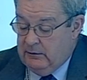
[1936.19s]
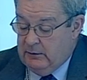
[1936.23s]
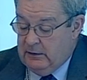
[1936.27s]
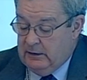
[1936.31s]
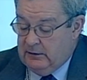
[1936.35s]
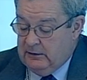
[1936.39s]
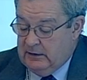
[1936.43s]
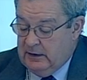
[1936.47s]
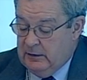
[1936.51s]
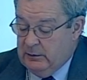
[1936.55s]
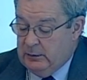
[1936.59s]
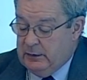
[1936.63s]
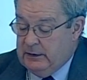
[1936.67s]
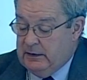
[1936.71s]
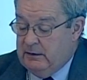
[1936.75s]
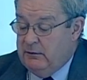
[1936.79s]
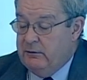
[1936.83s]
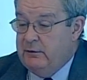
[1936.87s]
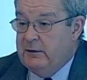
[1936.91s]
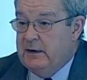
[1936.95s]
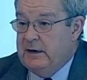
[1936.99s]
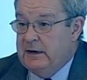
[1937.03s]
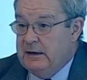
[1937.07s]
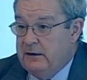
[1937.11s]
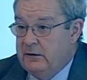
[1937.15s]
For example, in
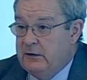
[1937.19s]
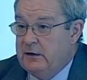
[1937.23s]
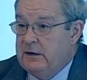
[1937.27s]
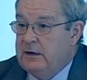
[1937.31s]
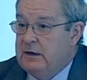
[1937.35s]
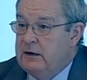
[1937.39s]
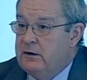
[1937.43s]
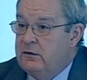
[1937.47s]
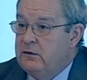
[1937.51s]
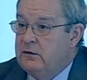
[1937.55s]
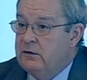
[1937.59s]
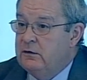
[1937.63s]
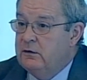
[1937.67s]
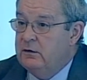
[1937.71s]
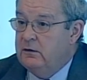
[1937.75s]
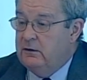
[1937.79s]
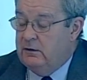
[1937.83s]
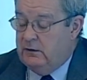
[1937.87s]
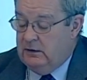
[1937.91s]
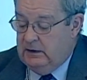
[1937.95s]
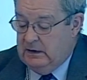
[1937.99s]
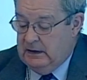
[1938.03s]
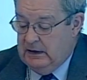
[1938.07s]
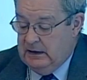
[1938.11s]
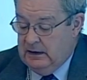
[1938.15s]
fire
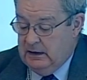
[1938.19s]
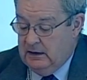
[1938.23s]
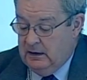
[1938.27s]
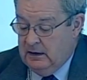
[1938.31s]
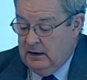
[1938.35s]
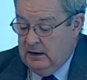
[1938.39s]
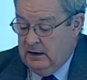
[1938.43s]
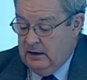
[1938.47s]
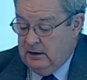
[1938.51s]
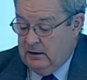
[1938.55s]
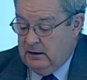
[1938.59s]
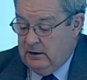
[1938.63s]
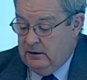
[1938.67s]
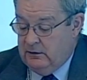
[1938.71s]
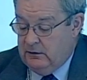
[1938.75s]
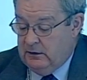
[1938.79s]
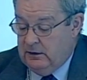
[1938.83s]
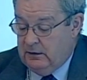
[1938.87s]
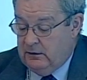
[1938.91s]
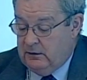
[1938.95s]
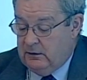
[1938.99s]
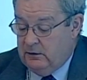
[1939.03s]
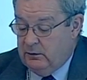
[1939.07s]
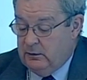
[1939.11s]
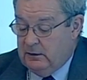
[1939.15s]
stations, in
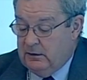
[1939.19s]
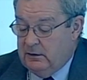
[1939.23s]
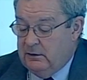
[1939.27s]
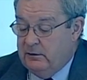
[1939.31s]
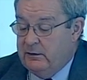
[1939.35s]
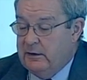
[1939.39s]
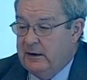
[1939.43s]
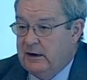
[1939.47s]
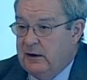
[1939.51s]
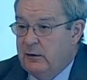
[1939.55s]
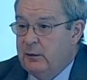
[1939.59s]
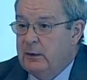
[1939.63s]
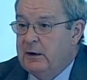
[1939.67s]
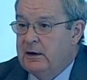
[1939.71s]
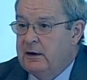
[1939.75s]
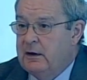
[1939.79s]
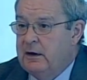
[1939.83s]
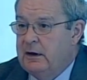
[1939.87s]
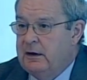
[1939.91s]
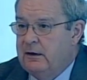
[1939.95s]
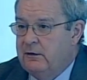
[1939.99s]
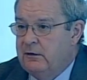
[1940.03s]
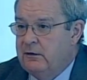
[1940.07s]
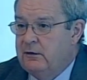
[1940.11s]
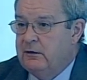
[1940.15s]
conjunction with the fire
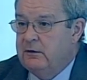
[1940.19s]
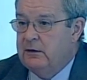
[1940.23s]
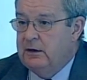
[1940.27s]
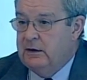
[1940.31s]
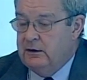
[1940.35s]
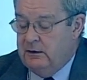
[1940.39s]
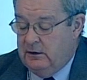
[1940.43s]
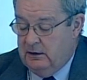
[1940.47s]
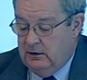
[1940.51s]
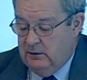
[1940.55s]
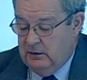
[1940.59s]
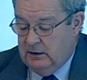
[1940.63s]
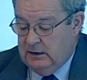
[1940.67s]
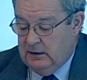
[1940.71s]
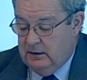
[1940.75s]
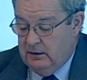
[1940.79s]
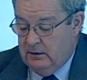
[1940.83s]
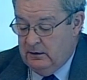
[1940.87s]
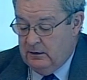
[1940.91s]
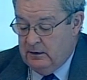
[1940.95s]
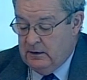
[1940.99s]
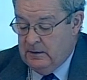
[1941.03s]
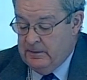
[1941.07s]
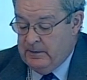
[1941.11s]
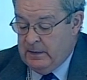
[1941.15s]
brigades, trade
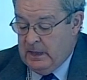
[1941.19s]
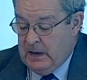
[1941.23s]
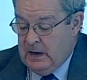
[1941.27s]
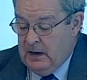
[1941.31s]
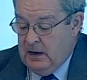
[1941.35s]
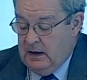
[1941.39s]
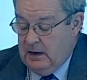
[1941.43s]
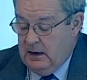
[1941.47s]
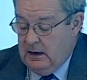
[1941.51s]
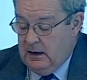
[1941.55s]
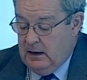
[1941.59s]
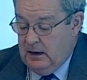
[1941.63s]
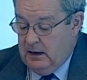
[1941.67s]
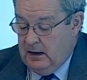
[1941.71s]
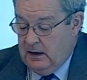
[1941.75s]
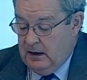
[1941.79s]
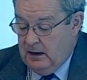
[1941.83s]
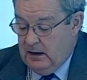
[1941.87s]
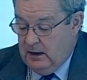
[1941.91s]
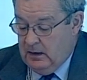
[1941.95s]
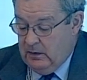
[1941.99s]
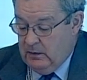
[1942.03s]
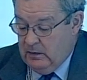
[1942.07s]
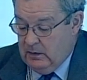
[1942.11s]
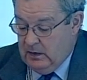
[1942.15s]
unions, in
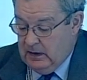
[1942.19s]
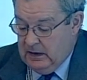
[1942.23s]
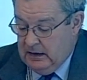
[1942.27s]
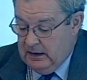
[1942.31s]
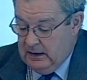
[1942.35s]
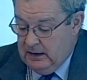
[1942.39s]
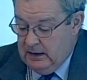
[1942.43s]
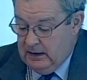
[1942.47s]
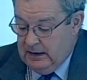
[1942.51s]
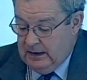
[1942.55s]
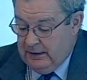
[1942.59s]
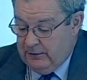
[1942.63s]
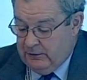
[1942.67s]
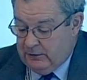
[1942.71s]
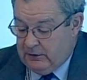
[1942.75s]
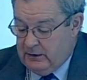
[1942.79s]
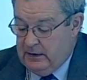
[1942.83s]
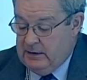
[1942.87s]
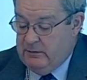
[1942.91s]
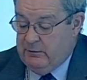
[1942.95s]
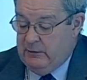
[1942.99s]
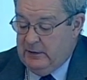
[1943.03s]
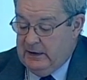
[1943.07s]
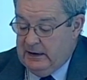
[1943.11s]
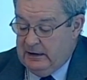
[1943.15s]
an ice
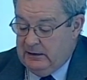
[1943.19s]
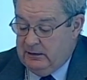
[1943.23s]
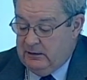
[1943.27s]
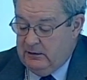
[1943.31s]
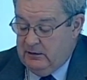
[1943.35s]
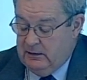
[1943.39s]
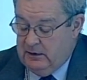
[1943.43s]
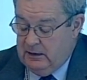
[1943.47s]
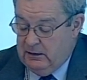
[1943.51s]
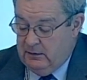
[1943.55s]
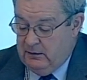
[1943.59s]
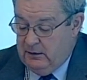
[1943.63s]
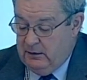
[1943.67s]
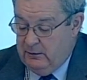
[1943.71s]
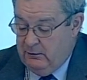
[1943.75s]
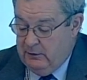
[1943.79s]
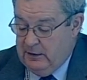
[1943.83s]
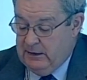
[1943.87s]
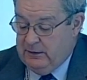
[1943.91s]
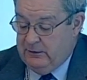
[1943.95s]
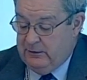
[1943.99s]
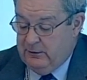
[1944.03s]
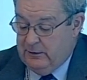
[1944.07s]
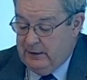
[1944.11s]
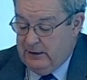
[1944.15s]
cream factory, or a
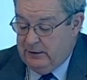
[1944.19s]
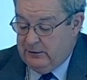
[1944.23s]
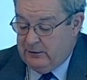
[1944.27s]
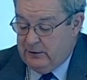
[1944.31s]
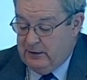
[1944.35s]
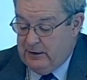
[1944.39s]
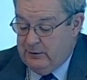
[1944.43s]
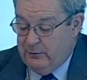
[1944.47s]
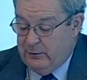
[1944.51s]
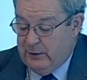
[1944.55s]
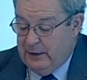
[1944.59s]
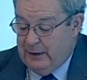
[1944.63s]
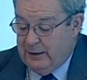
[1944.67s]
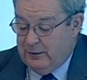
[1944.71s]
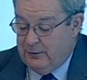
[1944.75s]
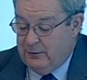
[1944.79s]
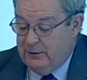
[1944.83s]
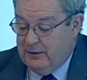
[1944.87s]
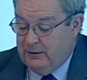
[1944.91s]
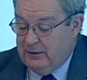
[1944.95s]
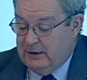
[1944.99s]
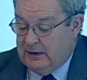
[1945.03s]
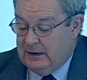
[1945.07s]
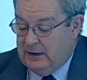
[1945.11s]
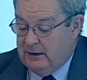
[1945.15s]
range of ice cream
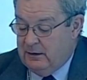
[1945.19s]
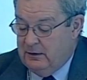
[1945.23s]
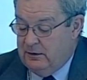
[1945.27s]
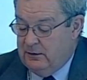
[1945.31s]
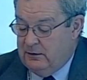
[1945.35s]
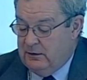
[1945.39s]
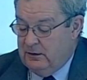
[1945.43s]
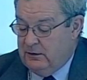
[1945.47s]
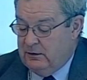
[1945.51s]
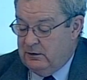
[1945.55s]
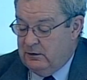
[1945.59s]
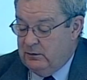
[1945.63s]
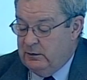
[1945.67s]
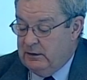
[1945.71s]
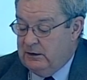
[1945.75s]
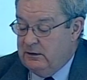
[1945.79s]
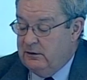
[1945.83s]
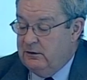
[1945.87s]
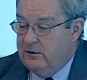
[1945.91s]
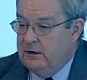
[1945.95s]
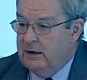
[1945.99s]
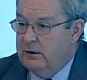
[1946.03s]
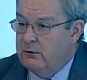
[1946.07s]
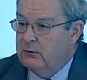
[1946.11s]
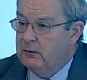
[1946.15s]
factories, in conjunction with a
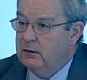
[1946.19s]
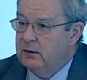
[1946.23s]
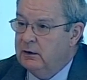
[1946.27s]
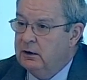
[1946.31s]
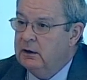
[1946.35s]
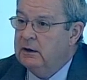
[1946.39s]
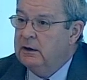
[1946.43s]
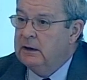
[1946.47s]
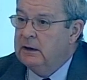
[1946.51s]
general